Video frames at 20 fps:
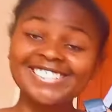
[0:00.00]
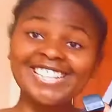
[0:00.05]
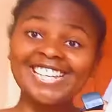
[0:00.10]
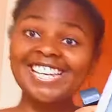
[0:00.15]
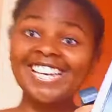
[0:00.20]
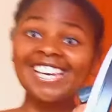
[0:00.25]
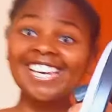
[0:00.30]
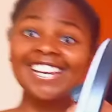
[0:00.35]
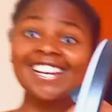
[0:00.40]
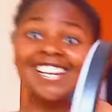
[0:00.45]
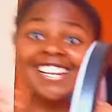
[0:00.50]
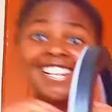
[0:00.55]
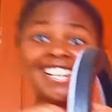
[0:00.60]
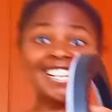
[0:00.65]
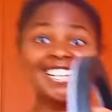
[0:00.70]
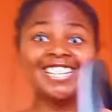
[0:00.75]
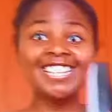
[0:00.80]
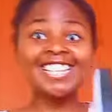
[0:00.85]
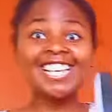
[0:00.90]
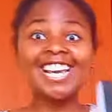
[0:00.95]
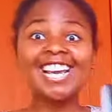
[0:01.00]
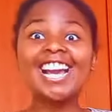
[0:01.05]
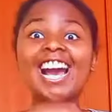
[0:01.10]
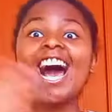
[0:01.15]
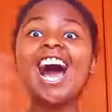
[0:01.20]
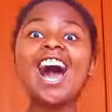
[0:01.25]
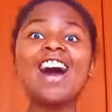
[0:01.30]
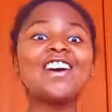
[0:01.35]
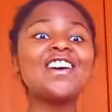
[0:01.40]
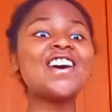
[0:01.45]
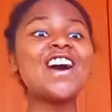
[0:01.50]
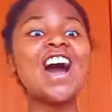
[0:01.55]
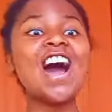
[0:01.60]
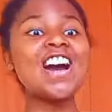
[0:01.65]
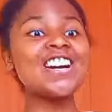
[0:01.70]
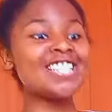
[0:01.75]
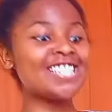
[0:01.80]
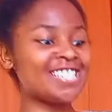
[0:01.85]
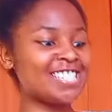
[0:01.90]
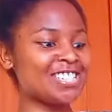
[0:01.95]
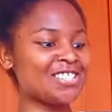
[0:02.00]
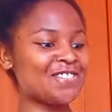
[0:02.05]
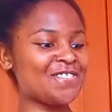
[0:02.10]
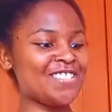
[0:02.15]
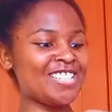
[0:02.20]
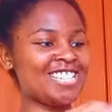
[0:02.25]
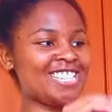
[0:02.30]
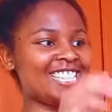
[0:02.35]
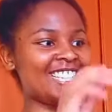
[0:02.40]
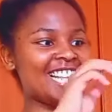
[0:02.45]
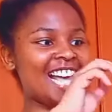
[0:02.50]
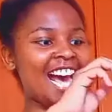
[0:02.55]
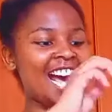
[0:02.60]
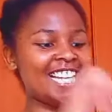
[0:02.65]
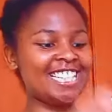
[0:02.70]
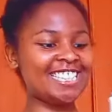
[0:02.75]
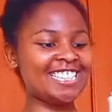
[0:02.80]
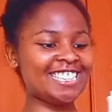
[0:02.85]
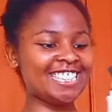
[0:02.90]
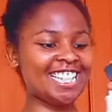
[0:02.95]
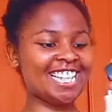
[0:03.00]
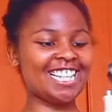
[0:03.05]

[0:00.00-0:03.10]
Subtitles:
Yeah, like how awesome is that?